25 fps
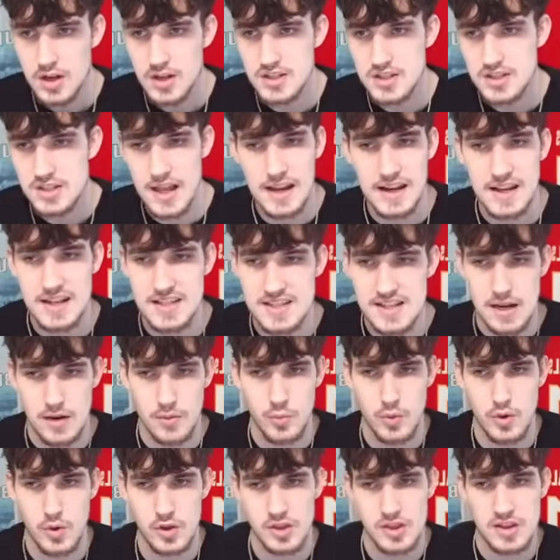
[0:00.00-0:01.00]
Because, like I said,
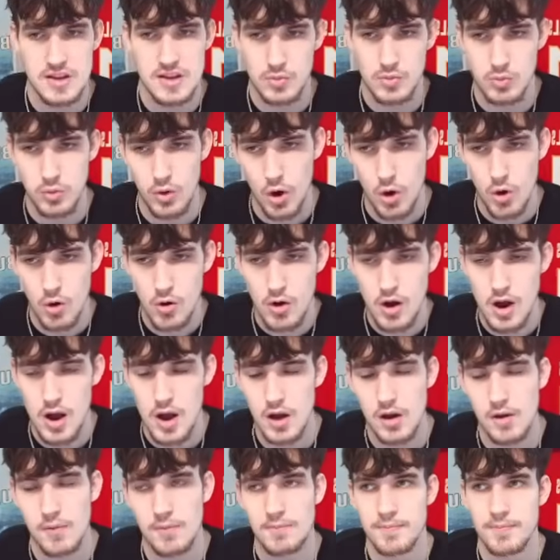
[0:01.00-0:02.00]
with the
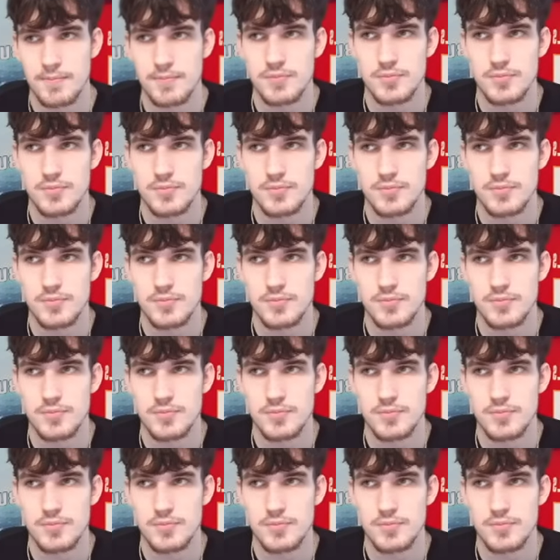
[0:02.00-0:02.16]
role